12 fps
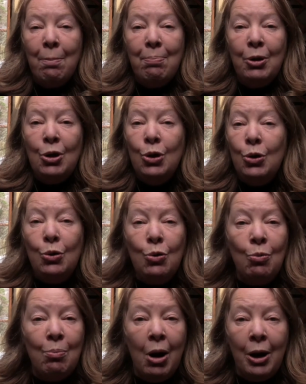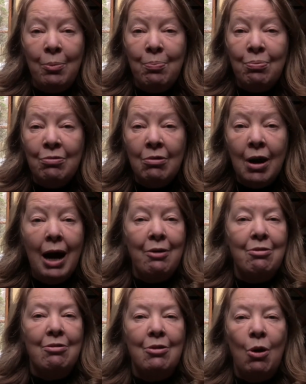blew my
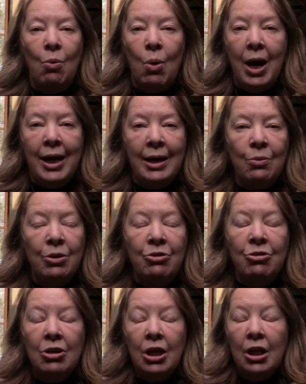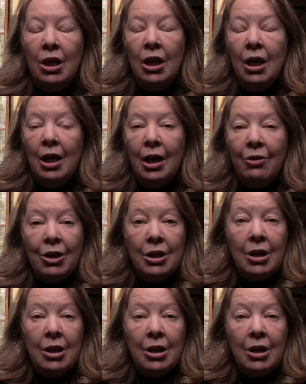breath away. The